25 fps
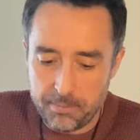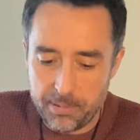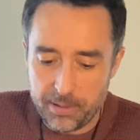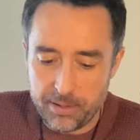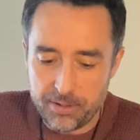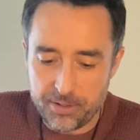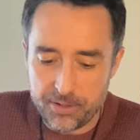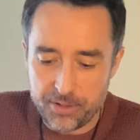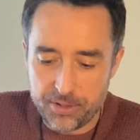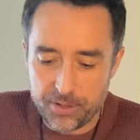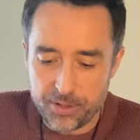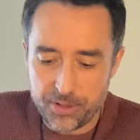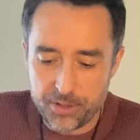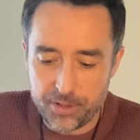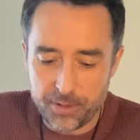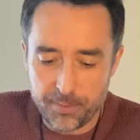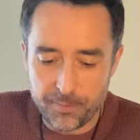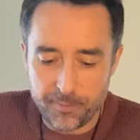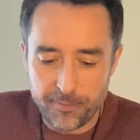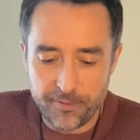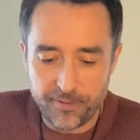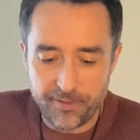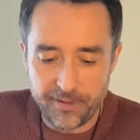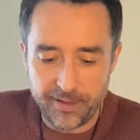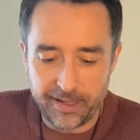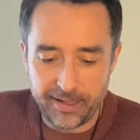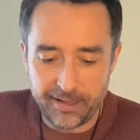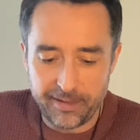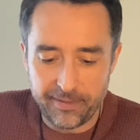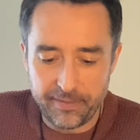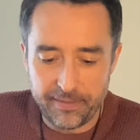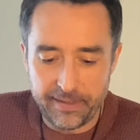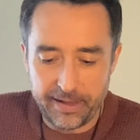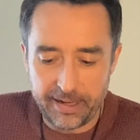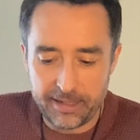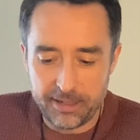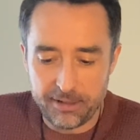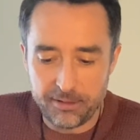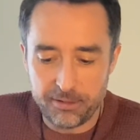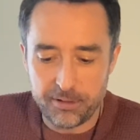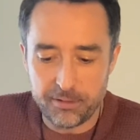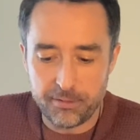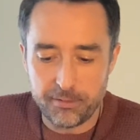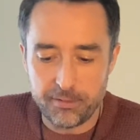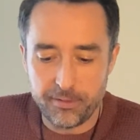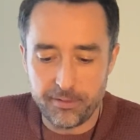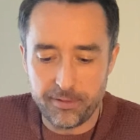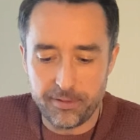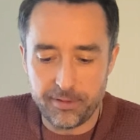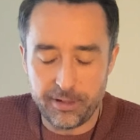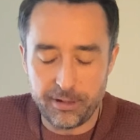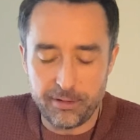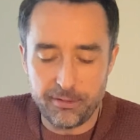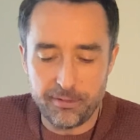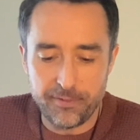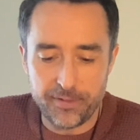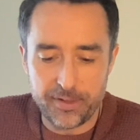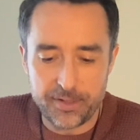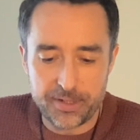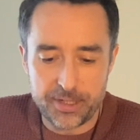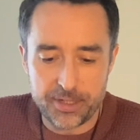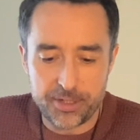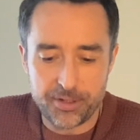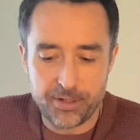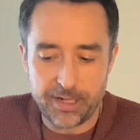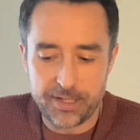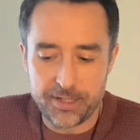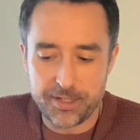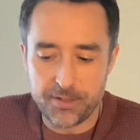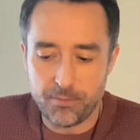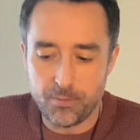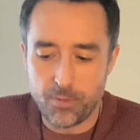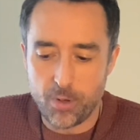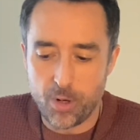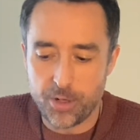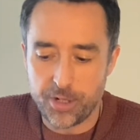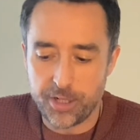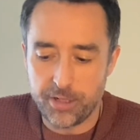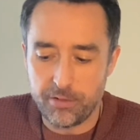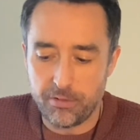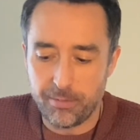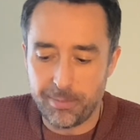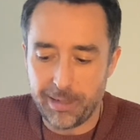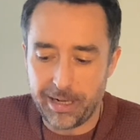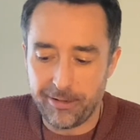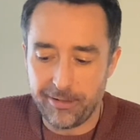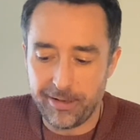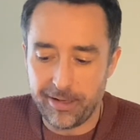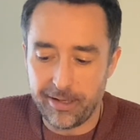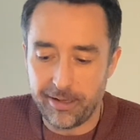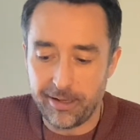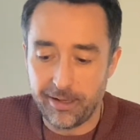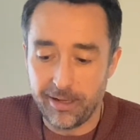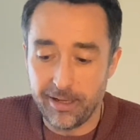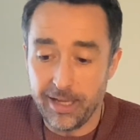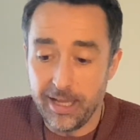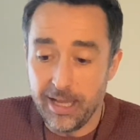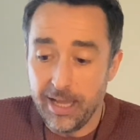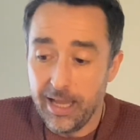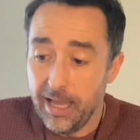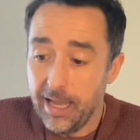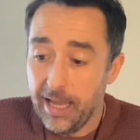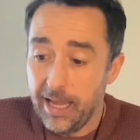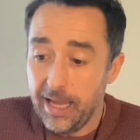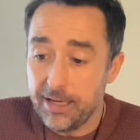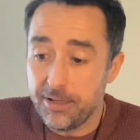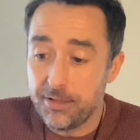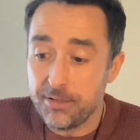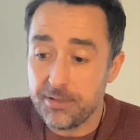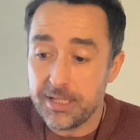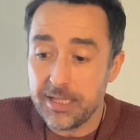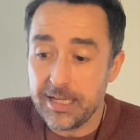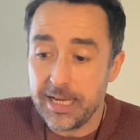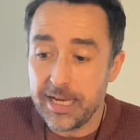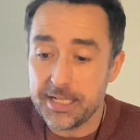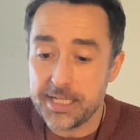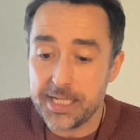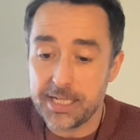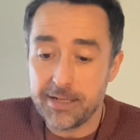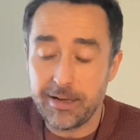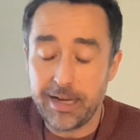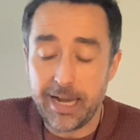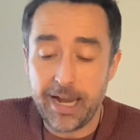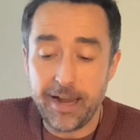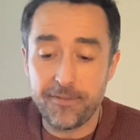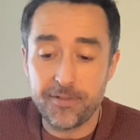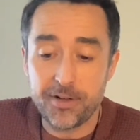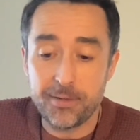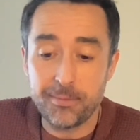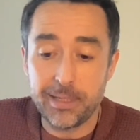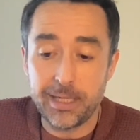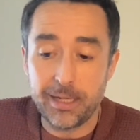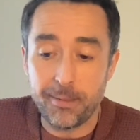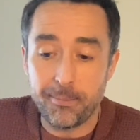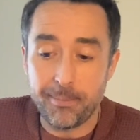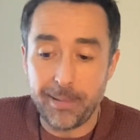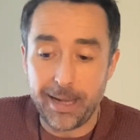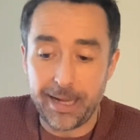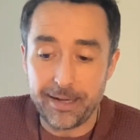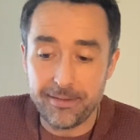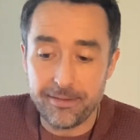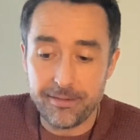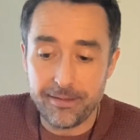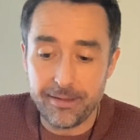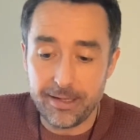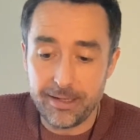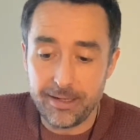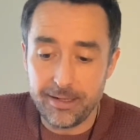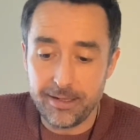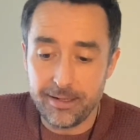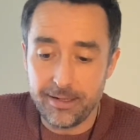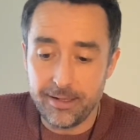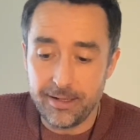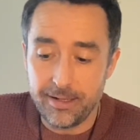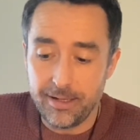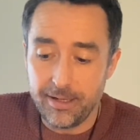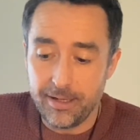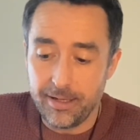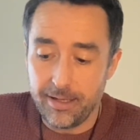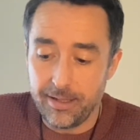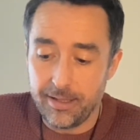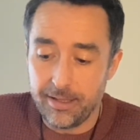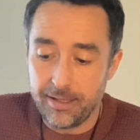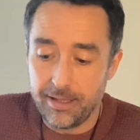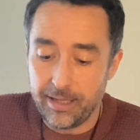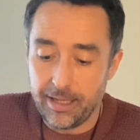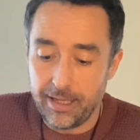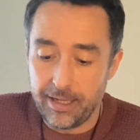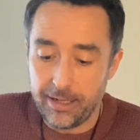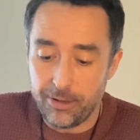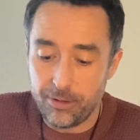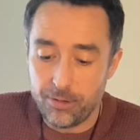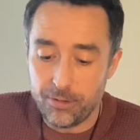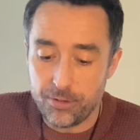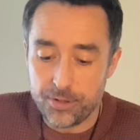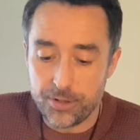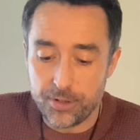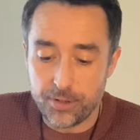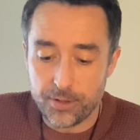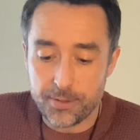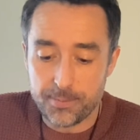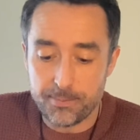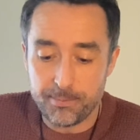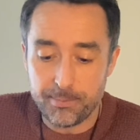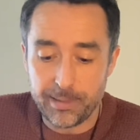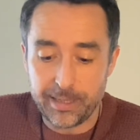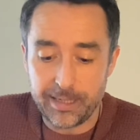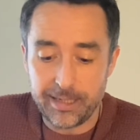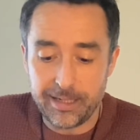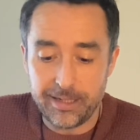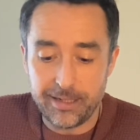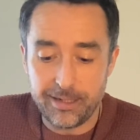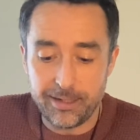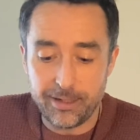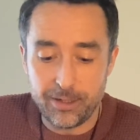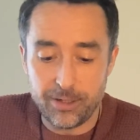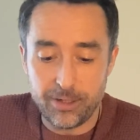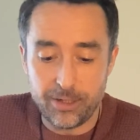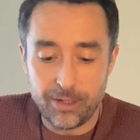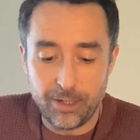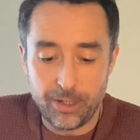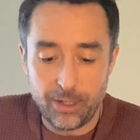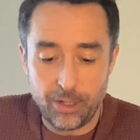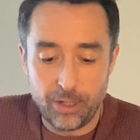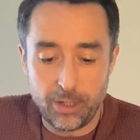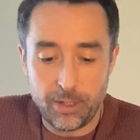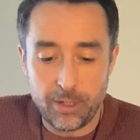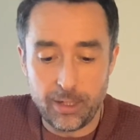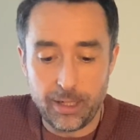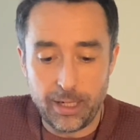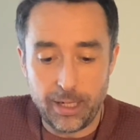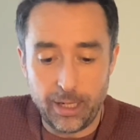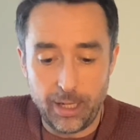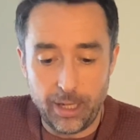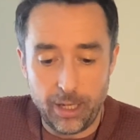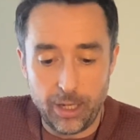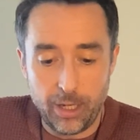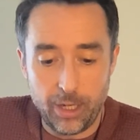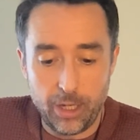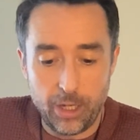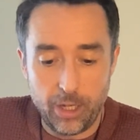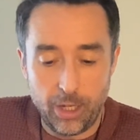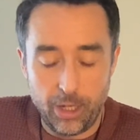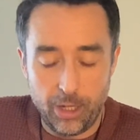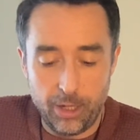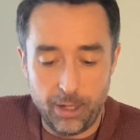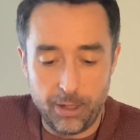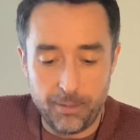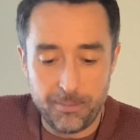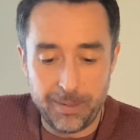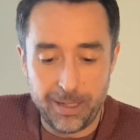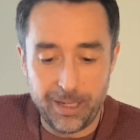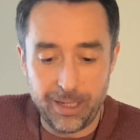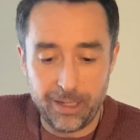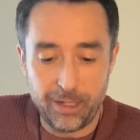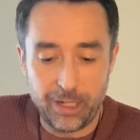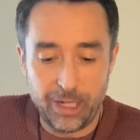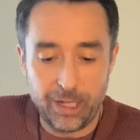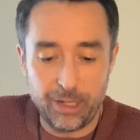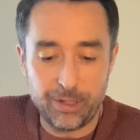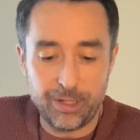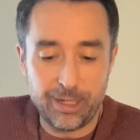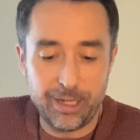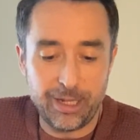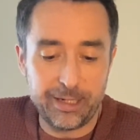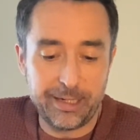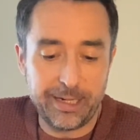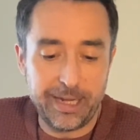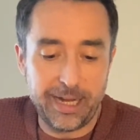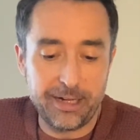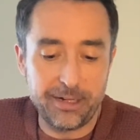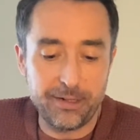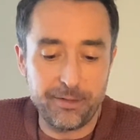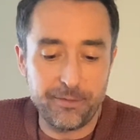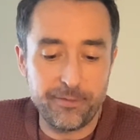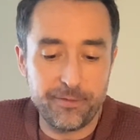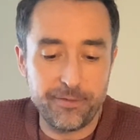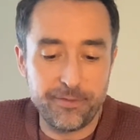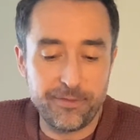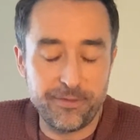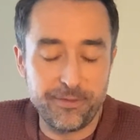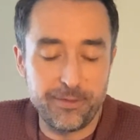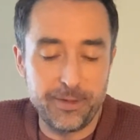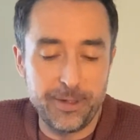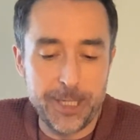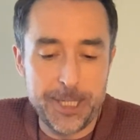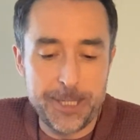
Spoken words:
there's just something that the universe is trying to warn you about here. It doesn't necessarily have to be a bad thing. It could just be a kind of